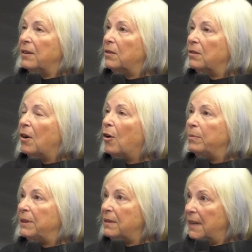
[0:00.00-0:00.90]
their
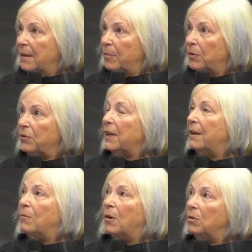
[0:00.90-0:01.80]
homeless neighbors
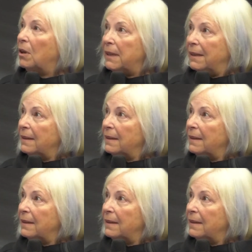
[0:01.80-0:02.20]
and won't